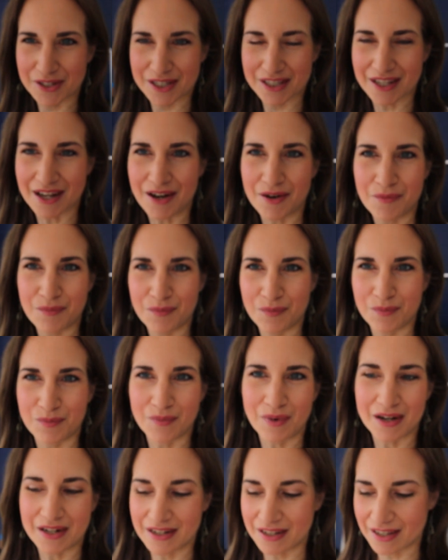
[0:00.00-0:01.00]
to set up
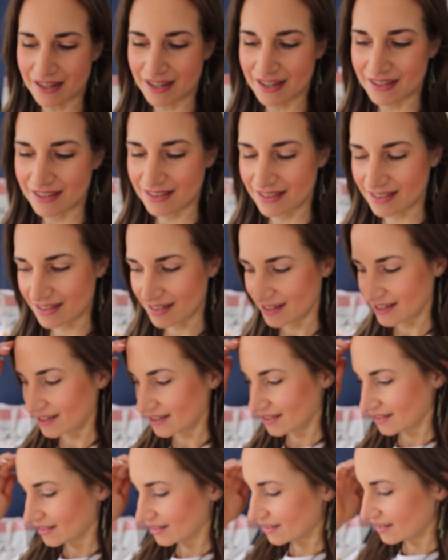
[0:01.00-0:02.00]
wedding cakes.
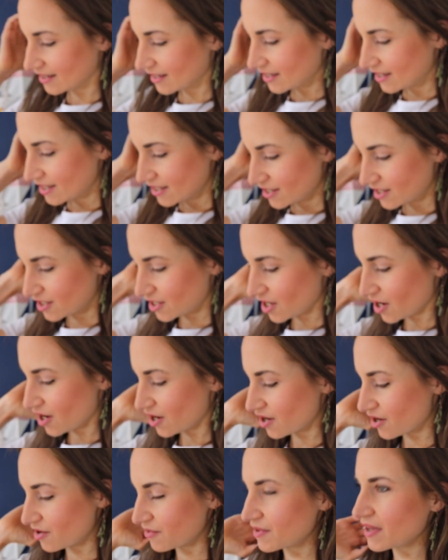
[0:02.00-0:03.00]
So
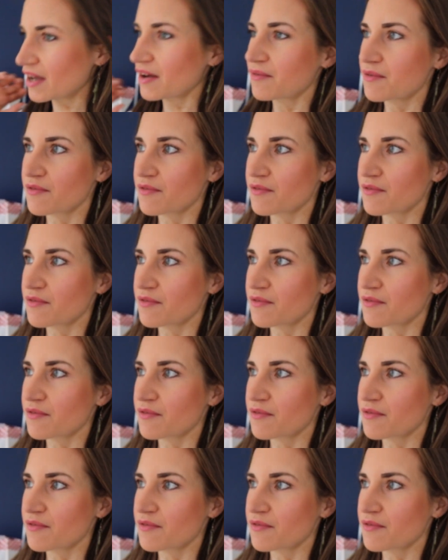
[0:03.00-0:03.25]
yeah,